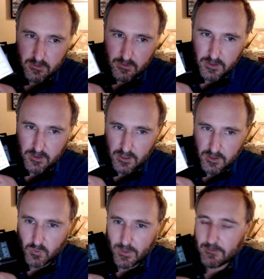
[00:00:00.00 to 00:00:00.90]
insert as
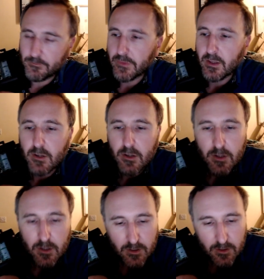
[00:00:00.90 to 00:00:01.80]
well,
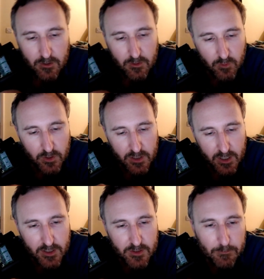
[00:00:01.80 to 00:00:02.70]
which says,